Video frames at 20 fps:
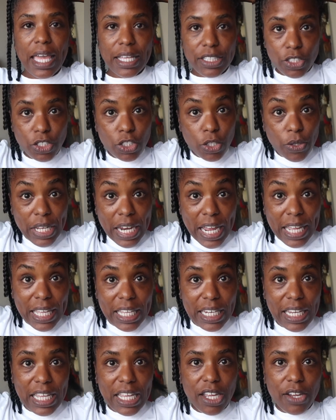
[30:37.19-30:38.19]
so that I
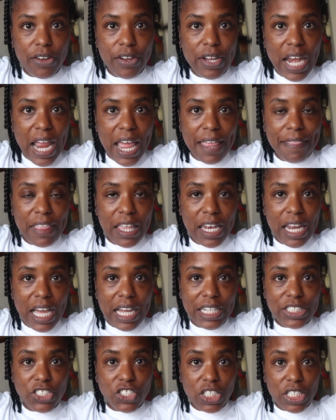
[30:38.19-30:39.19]
can hear it, and then
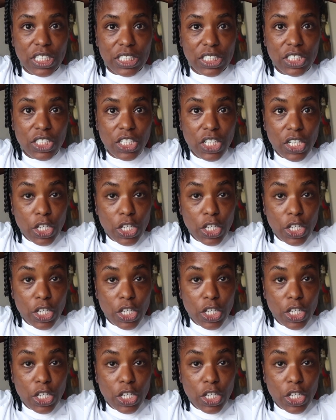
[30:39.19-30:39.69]
I just